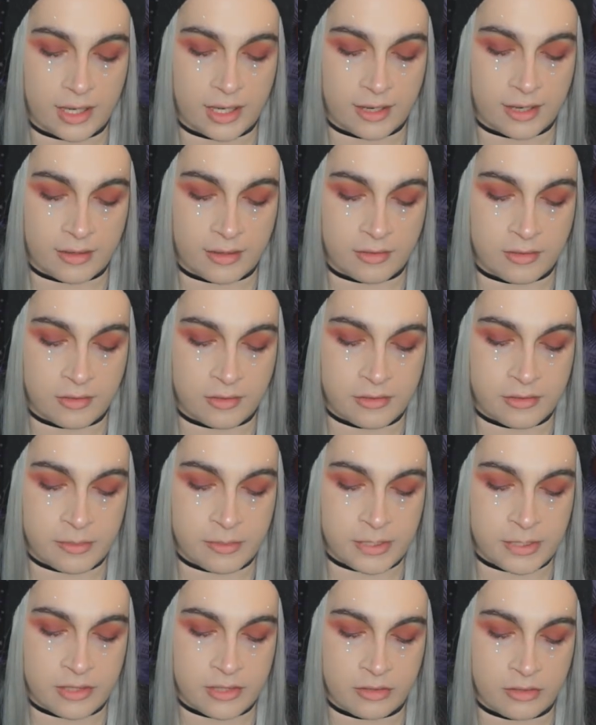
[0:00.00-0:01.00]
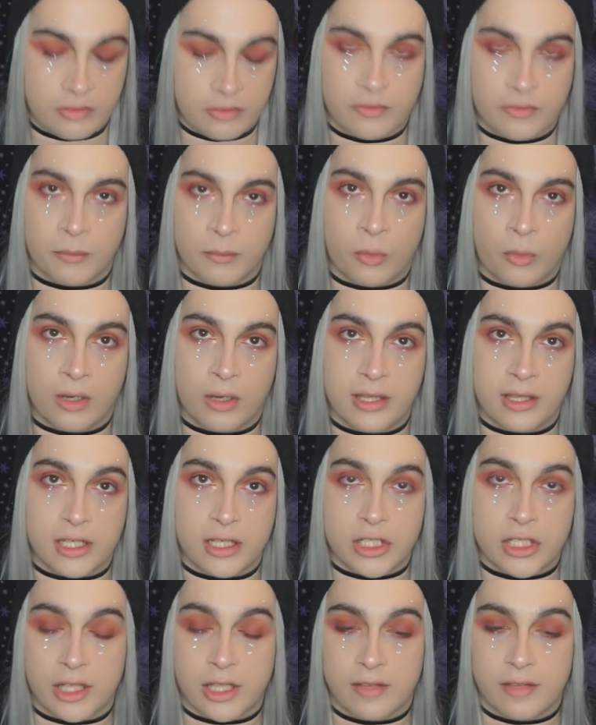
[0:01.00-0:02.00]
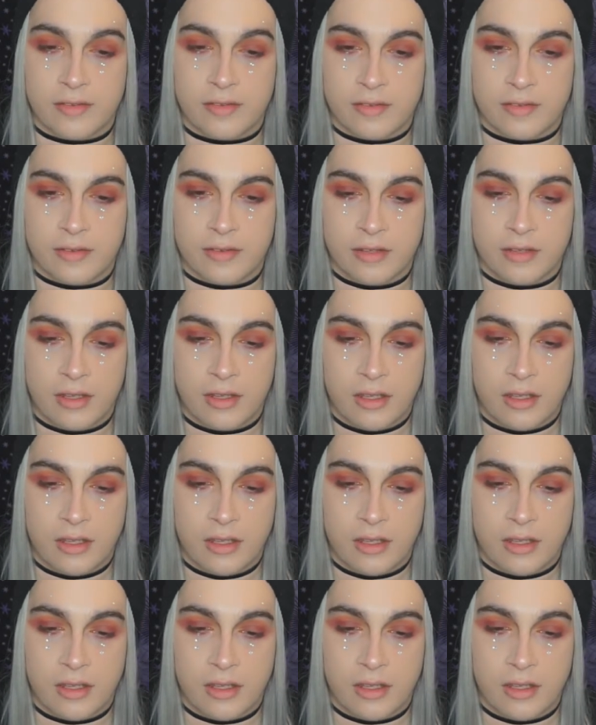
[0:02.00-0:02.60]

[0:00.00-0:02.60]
and to be used for more than just,